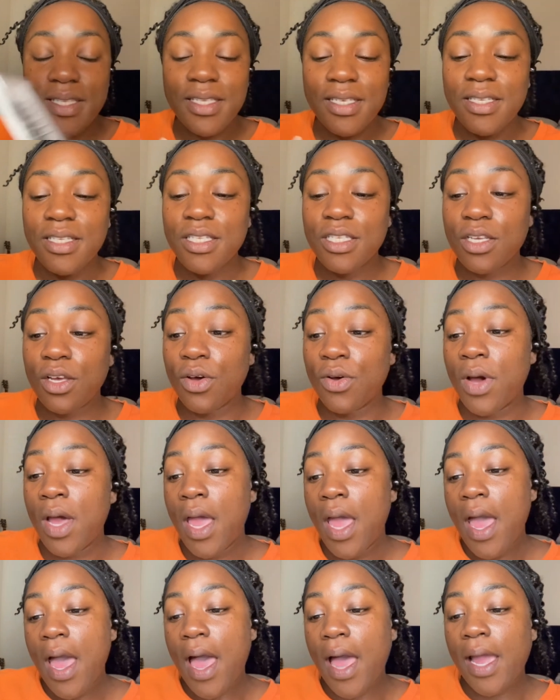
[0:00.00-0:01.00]
And so
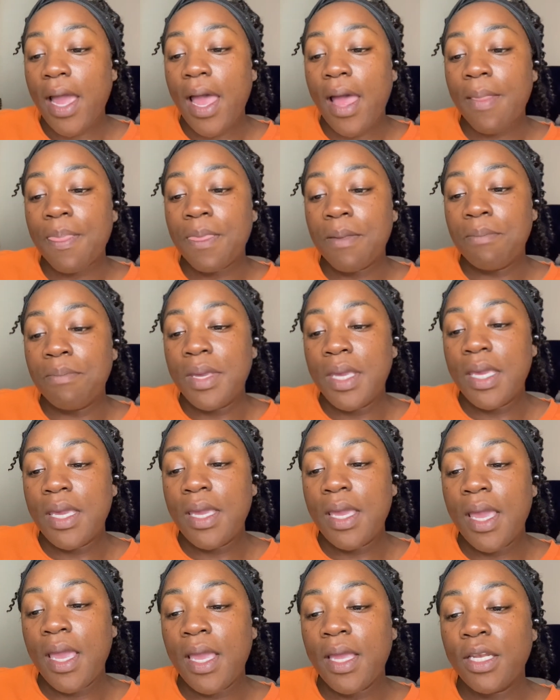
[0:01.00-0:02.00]
I got the
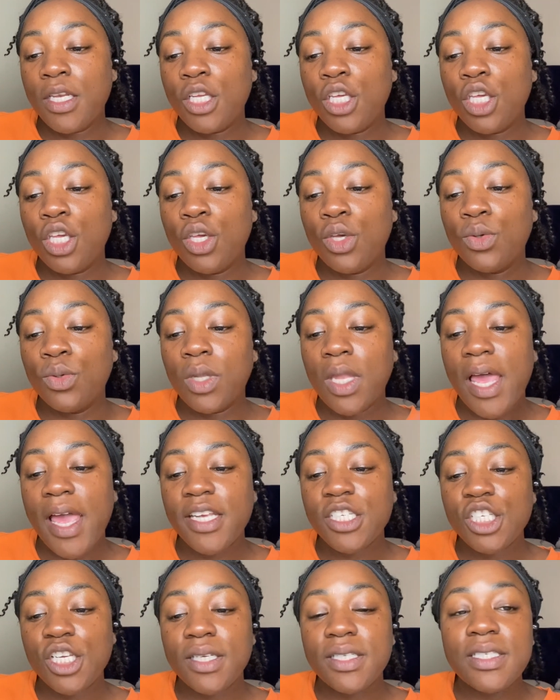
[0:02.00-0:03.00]
B&Q
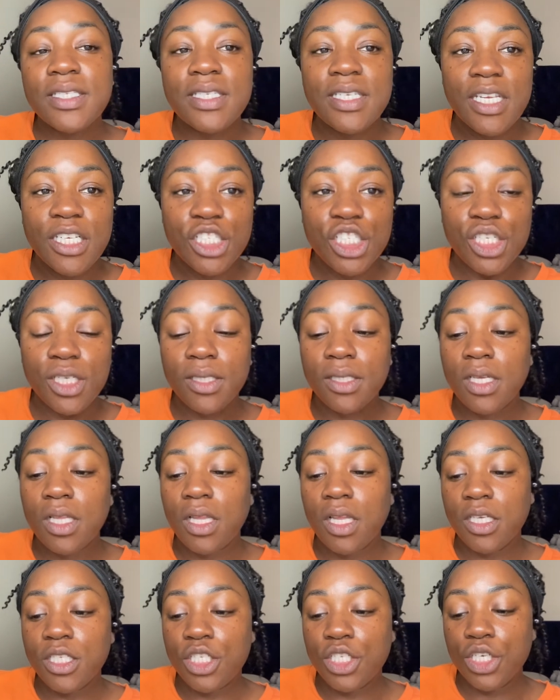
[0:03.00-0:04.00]
lash extension
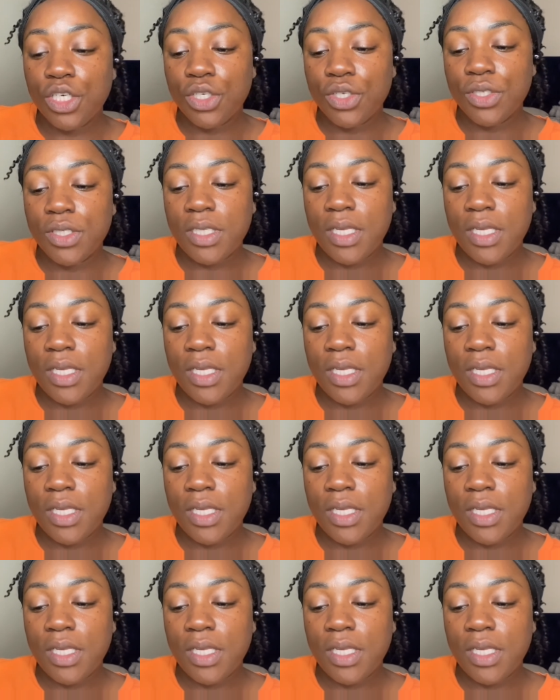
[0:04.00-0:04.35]
clusters,